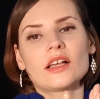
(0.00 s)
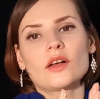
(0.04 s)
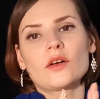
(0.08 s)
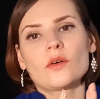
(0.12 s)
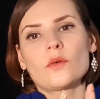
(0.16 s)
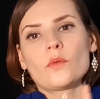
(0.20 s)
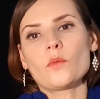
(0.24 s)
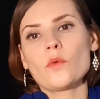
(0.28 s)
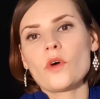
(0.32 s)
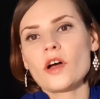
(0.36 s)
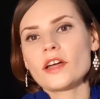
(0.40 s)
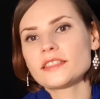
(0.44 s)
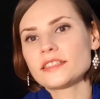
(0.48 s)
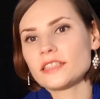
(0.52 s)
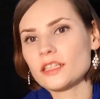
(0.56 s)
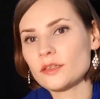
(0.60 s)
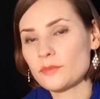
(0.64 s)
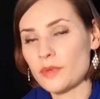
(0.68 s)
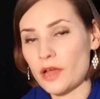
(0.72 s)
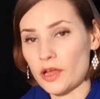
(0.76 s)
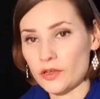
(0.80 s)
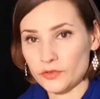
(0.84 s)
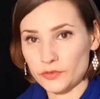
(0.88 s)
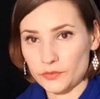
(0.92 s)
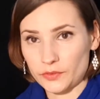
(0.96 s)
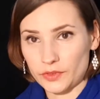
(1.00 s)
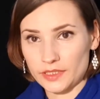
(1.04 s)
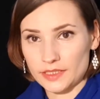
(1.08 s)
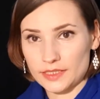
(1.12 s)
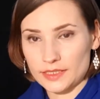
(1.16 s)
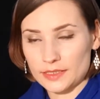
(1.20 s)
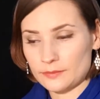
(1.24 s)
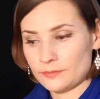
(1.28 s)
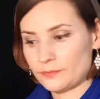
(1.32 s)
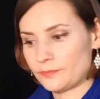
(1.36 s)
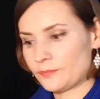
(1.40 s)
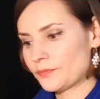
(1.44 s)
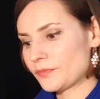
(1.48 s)
What are boundaries?
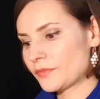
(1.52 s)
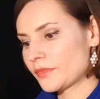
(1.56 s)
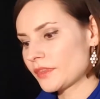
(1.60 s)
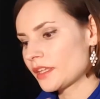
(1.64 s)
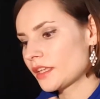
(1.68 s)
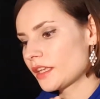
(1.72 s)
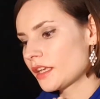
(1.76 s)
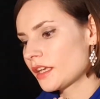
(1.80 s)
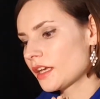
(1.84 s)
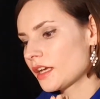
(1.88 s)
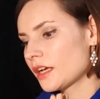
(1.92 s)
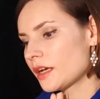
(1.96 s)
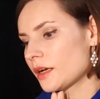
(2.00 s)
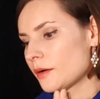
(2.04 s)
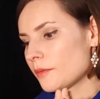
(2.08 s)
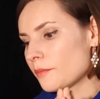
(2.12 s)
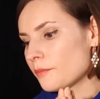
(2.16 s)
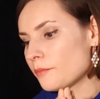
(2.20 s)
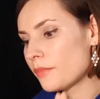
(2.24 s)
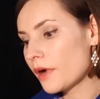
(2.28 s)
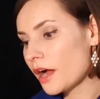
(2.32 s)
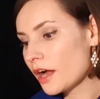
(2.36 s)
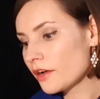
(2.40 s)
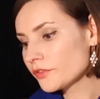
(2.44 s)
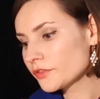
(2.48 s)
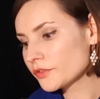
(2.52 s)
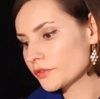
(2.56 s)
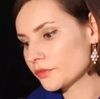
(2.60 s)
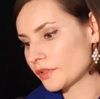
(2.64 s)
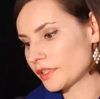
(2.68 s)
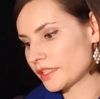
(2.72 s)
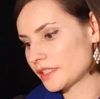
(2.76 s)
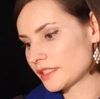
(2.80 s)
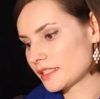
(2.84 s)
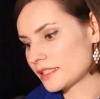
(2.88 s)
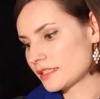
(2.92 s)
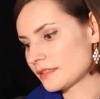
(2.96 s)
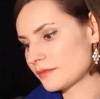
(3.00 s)

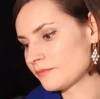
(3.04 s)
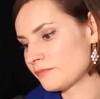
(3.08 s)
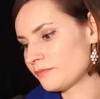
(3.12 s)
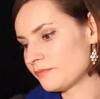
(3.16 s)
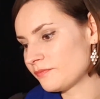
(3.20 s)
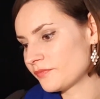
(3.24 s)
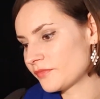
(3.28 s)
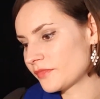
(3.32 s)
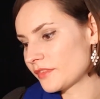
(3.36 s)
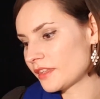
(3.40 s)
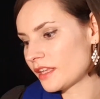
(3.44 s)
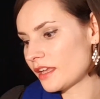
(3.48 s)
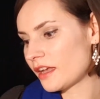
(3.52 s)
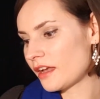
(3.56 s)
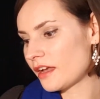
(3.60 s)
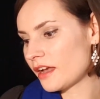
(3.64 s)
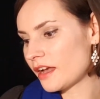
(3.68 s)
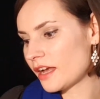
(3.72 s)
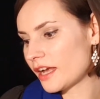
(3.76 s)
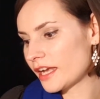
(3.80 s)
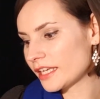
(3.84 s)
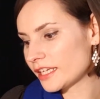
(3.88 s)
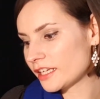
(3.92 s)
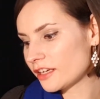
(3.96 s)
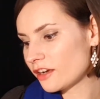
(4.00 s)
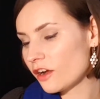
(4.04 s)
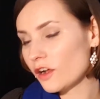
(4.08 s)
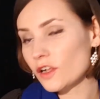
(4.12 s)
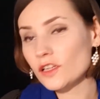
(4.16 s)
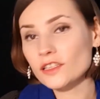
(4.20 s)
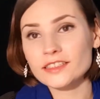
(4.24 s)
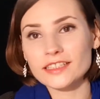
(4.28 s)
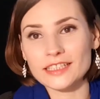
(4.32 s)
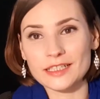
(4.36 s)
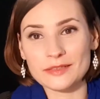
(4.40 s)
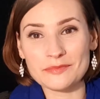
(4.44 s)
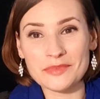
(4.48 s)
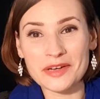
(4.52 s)
Boundaries, I call
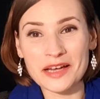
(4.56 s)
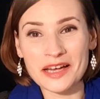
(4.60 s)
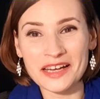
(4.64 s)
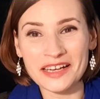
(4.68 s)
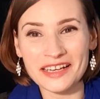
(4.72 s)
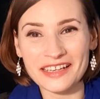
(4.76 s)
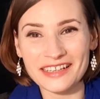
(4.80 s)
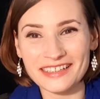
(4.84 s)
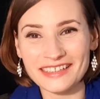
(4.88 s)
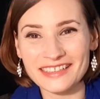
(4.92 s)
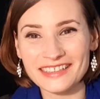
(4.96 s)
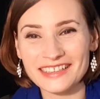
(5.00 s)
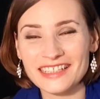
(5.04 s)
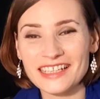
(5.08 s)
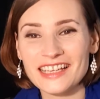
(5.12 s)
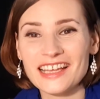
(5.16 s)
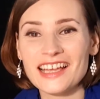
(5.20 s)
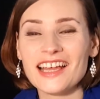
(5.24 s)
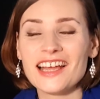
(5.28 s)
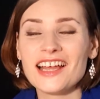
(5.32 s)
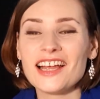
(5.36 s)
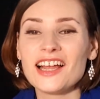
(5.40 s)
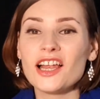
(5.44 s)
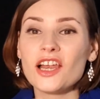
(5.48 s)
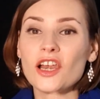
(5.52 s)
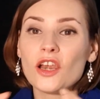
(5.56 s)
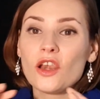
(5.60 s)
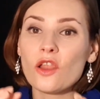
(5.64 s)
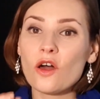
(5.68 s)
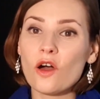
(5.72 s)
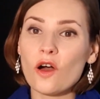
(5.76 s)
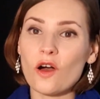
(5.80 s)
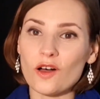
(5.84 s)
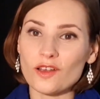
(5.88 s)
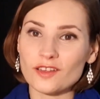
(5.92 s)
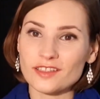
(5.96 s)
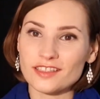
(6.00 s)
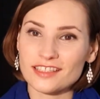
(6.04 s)
them
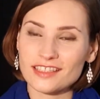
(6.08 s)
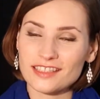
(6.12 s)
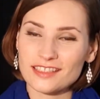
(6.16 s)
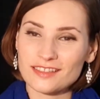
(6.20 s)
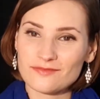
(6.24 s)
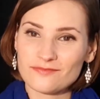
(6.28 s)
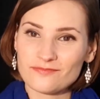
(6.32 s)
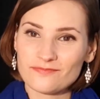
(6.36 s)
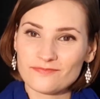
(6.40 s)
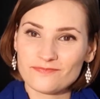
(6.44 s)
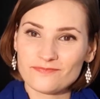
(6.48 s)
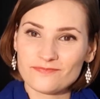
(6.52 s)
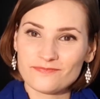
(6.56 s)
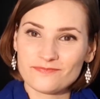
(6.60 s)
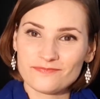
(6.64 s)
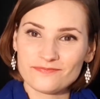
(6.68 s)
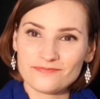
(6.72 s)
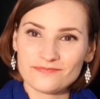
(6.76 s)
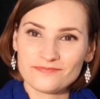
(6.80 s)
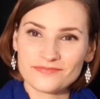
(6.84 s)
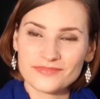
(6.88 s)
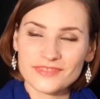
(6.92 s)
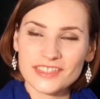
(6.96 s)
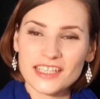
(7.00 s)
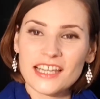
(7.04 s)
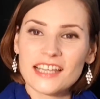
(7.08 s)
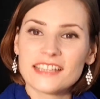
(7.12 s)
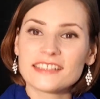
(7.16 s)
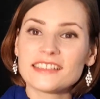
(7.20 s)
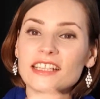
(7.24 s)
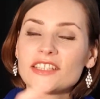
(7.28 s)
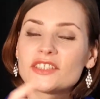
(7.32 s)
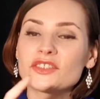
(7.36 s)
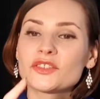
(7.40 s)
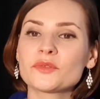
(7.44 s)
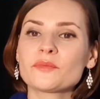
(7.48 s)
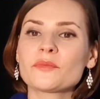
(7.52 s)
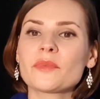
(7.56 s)
laws
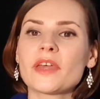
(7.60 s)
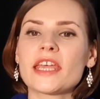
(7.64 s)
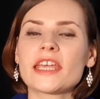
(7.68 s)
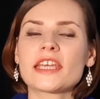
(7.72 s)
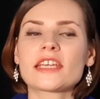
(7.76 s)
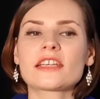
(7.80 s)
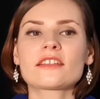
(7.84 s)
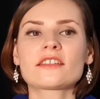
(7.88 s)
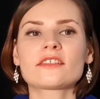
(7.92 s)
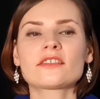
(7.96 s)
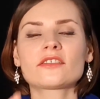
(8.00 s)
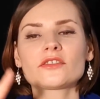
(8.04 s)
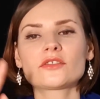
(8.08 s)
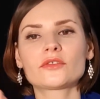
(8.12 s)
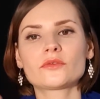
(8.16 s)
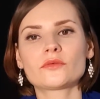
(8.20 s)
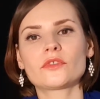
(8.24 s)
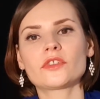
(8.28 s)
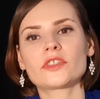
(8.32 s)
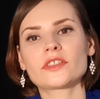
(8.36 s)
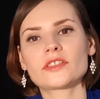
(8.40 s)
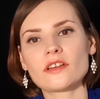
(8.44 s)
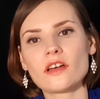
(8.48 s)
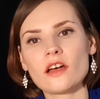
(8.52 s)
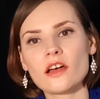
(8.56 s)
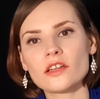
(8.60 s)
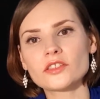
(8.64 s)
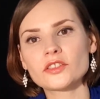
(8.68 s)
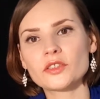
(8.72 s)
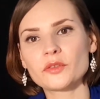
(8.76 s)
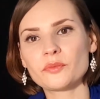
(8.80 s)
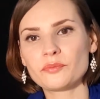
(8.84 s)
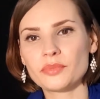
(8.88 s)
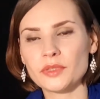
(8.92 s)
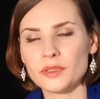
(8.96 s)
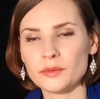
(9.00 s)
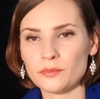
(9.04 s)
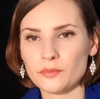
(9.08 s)
that you make towards other
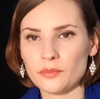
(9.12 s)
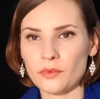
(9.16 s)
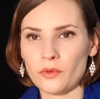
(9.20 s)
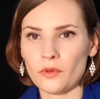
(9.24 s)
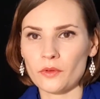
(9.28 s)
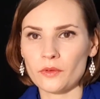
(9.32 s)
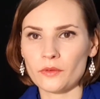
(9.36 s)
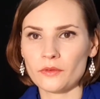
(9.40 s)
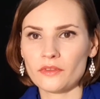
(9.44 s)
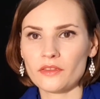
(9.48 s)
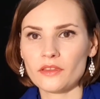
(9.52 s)
people